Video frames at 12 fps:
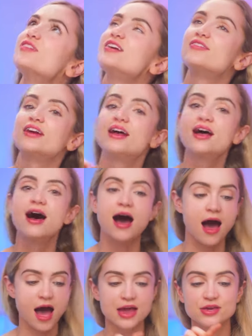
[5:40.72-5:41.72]
favorite.
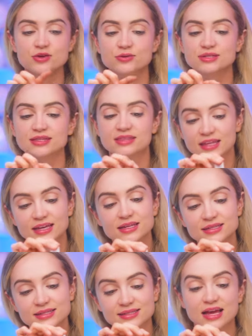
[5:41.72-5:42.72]
I use
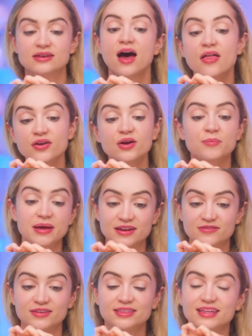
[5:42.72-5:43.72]
this, another
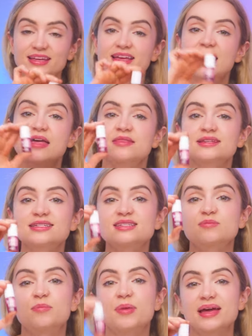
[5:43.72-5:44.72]
benefit thing, this
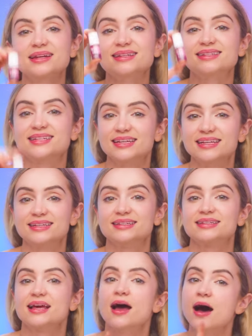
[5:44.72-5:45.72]
is Benetint.